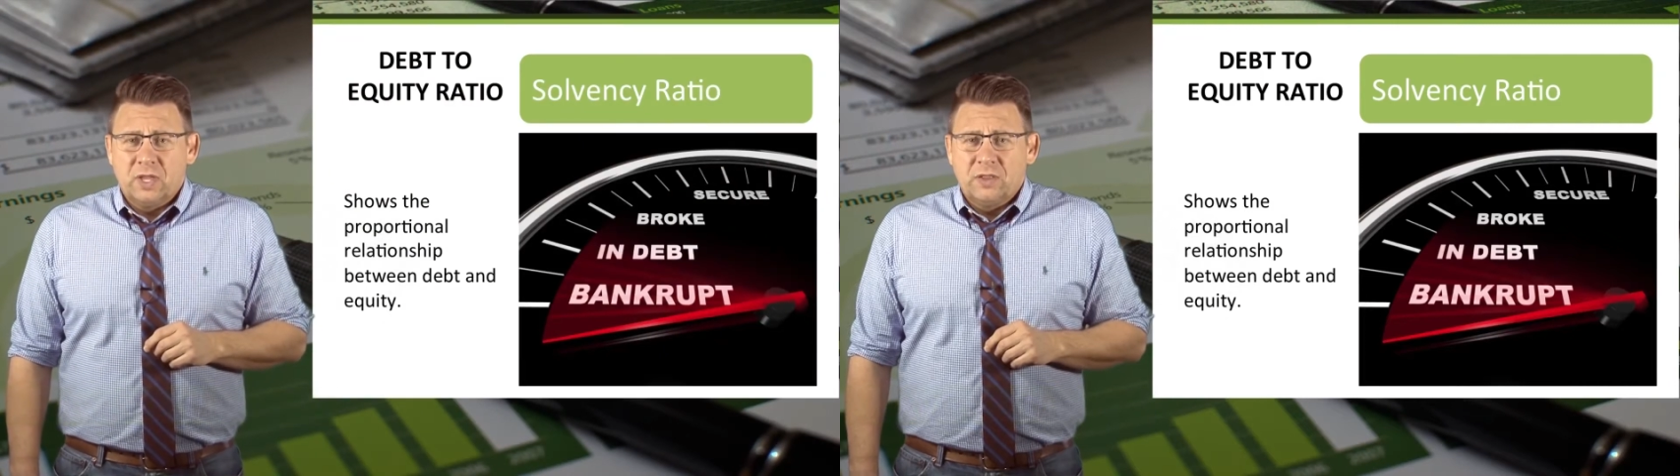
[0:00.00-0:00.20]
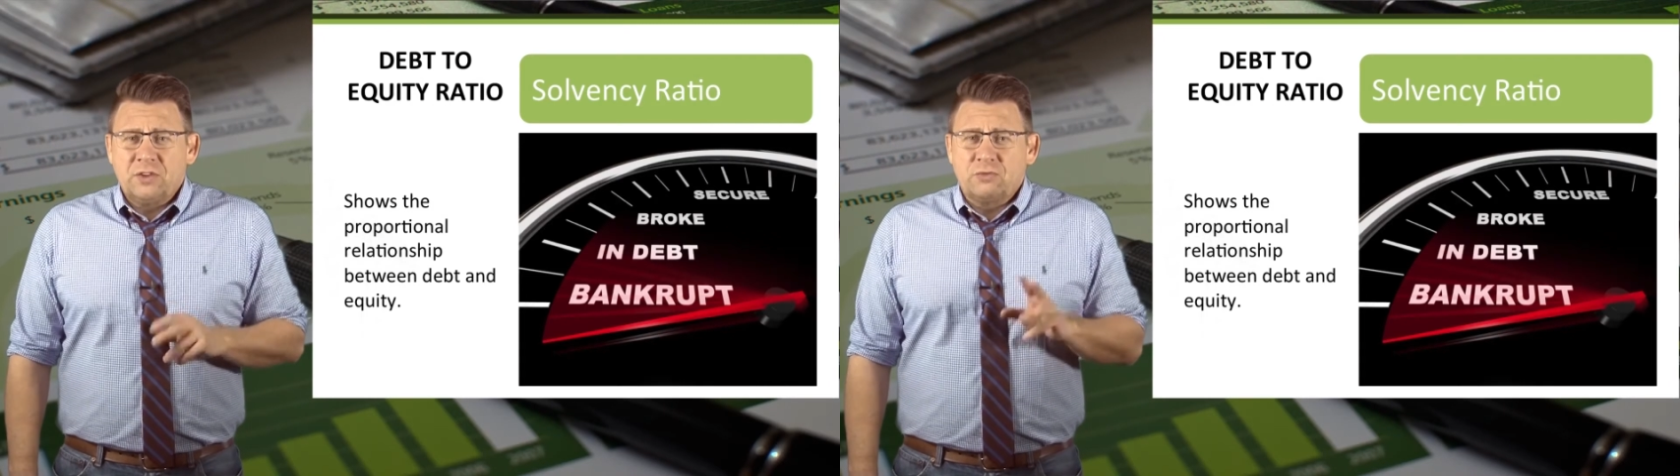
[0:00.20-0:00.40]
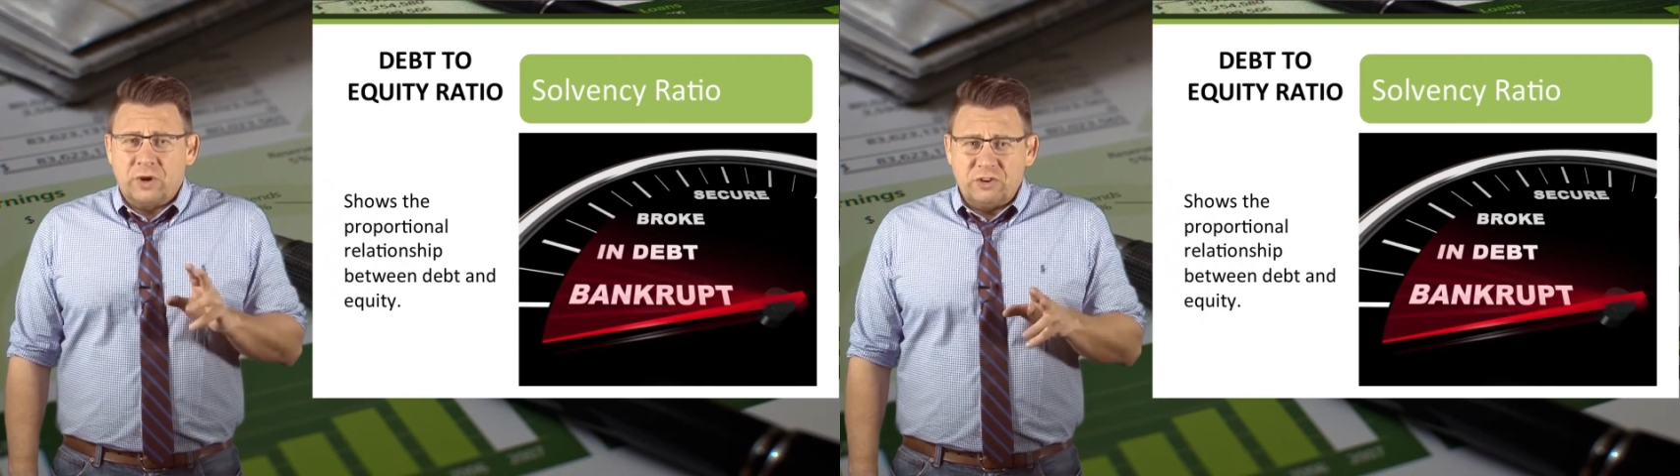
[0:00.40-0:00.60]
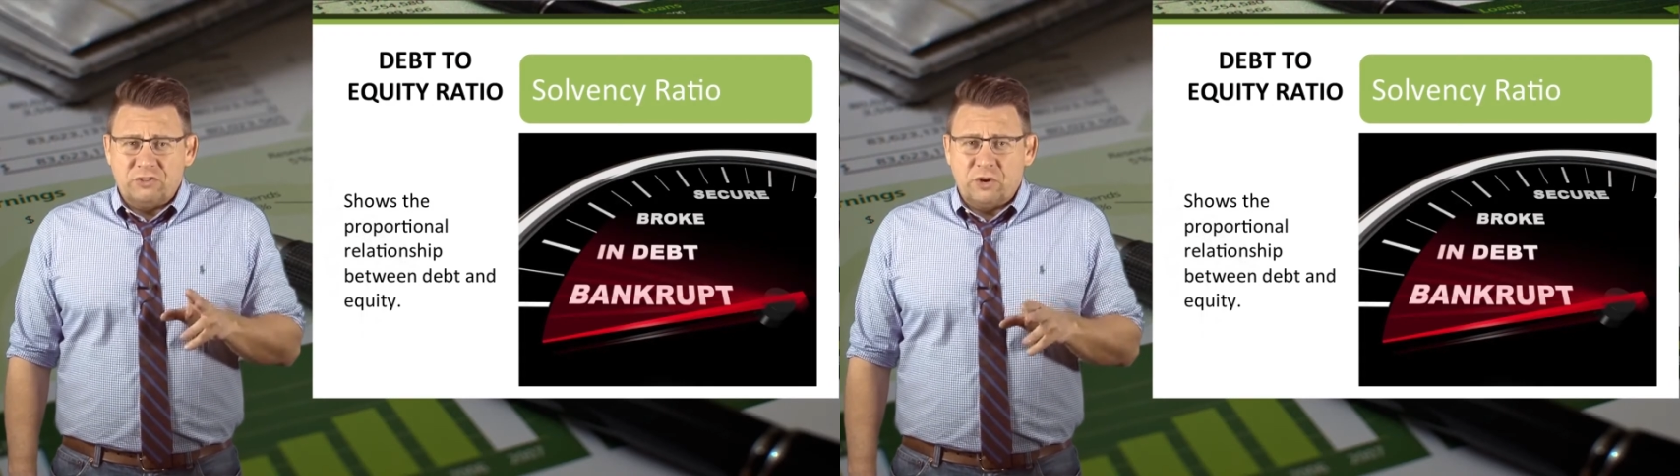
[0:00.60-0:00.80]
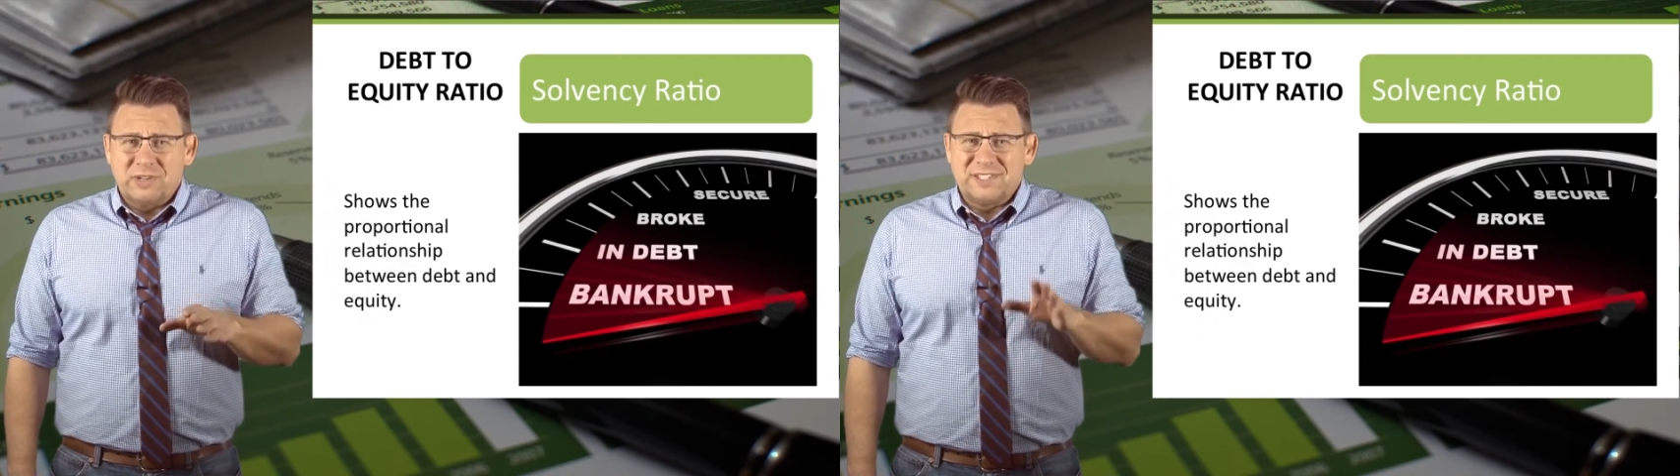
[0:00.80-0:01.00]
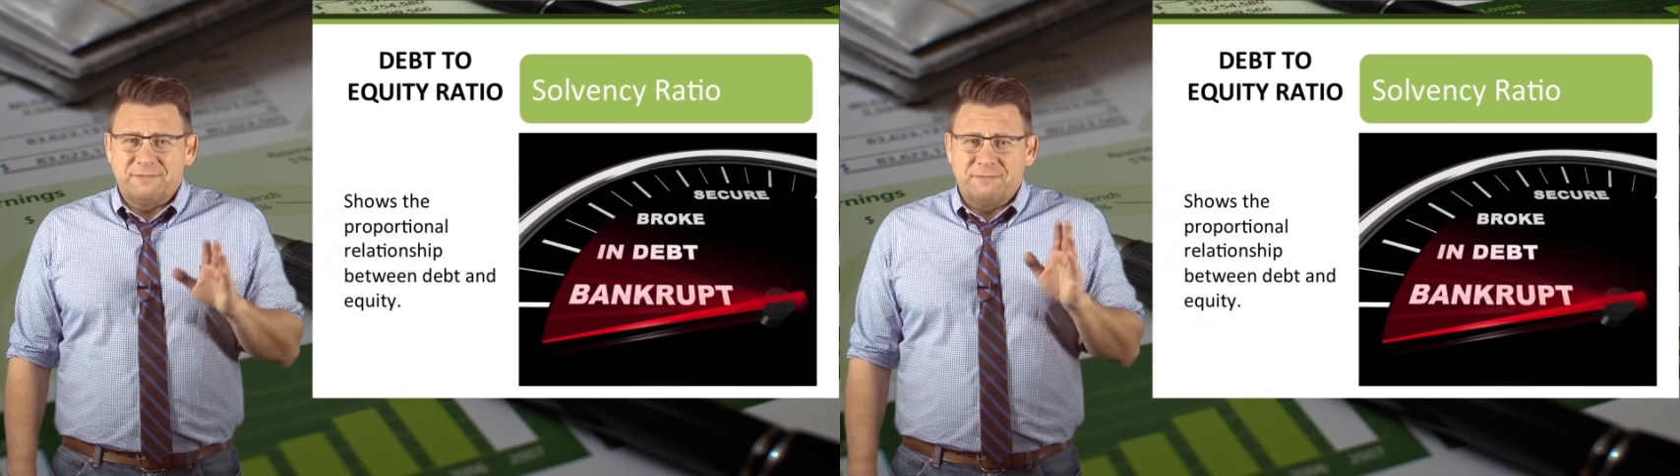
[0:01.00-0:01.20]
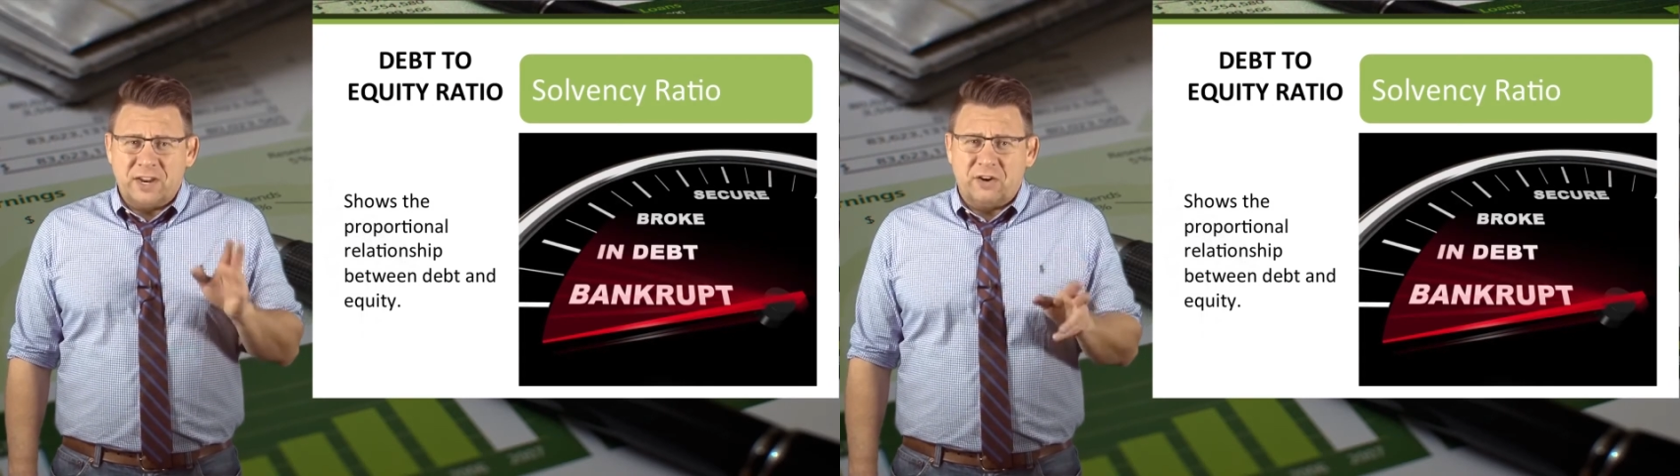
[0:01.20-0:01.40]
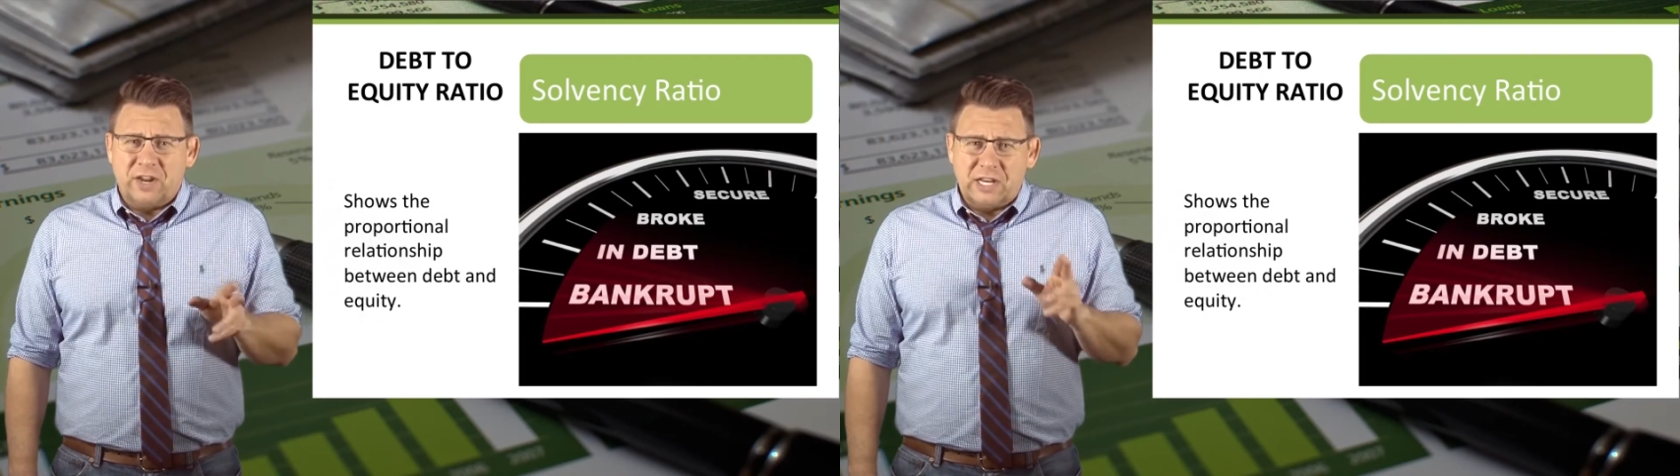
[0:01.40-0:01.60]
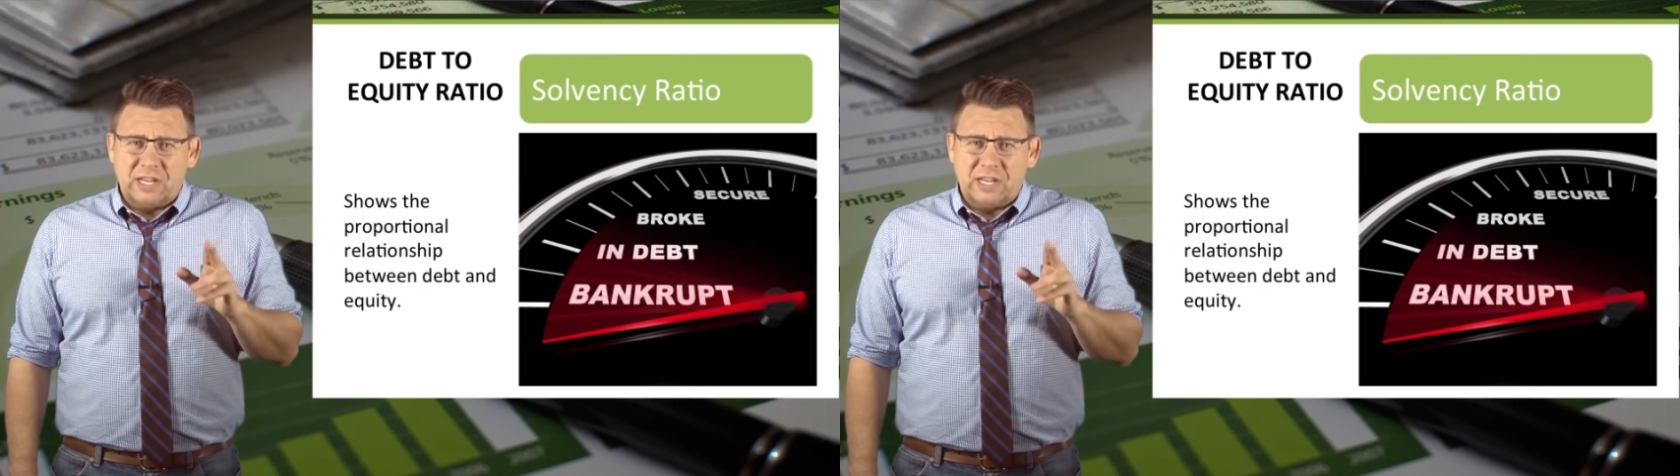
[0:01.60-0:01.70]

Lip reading: This ratio is a variant